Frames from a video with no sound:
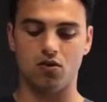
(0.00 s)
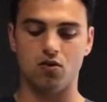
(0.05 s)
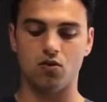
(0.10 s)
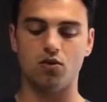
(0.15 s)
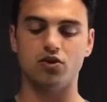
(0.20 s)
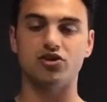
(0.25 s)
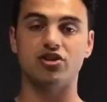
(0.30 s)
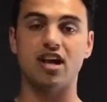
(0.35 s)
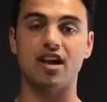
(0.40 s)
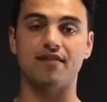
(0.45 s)

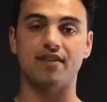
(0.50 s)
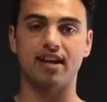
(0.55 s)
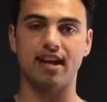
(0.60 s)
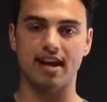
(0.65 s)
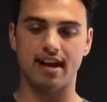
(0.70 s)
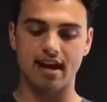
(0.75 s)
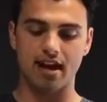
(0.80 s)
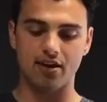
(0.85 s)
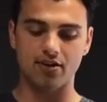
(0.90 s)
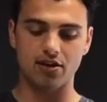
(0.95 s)
Once you have it
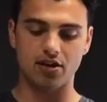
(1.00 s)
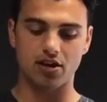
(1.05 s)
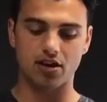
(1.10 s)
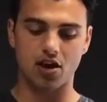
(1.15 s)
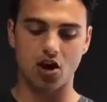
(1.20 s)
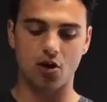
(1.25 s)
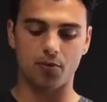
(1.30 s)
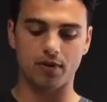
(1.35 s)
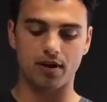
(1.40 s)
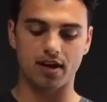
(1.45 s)
cut out, you can
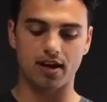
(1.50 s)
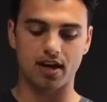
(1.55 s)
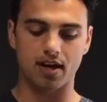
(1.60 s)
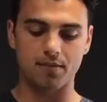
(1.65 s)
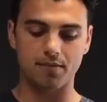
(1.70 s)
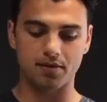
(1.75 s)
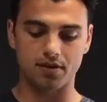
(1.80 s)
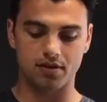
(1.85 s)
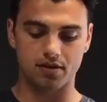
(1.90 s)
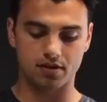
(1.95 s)
open it up
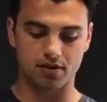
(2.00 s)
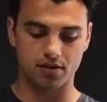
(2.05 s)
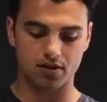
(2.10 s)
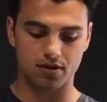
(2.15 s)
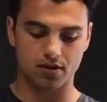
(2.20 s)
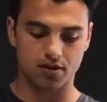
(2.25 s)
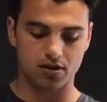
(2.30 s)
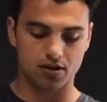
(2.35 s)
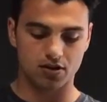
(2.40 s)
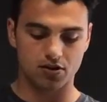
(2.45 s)

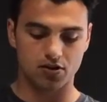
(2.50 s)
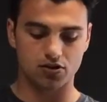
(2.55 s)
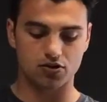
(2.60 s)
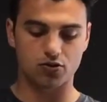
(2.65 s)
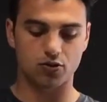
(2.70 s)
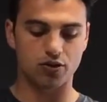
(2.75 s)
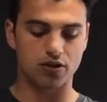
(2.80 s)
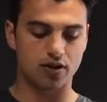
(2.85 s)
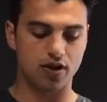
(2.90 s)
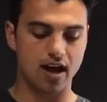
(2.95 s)

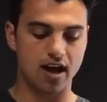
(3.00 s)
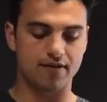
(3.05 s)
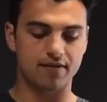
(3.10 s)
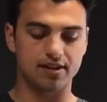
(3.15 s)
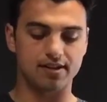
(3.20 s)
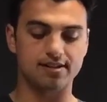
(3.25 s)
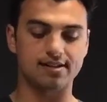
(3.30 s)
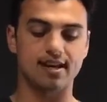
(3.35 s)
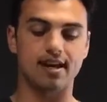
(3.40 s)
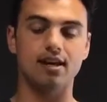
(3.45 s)
to where you have it
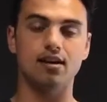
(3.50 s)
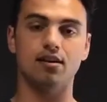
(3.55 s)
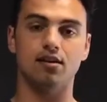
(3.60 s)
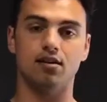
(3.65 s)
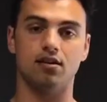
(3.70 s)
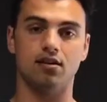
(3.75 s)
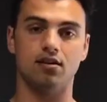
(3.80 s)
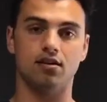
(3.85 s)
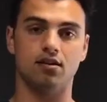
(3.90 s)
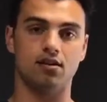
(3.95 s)
set
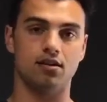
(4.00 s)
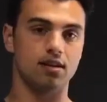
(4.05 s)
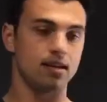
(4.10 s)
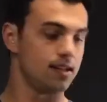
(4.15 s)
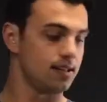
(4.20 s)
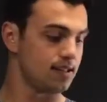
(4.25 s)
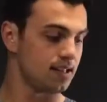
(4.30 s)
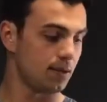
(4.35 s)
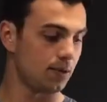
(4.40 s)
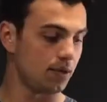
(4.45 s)

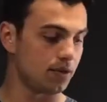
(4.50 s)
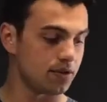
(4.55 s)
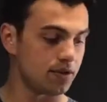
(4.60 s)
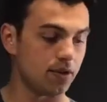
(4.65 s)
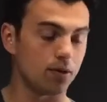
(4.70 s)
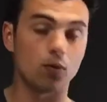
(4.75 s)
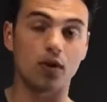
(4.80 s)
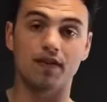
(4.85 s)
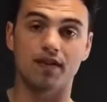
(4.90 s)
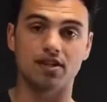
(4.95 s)
similar to
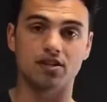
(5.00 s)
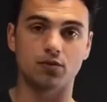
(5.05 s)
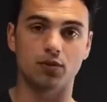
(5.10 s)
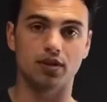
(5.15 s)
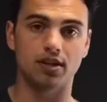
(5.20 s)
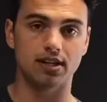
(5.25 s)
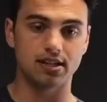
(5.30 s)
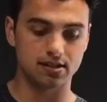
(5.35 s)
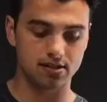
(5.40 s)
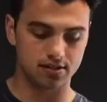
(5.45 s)
what this
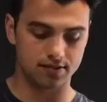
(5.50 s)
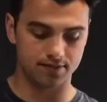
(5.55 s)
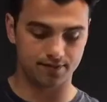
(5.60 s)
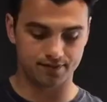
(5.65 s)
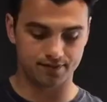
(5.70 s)
one is.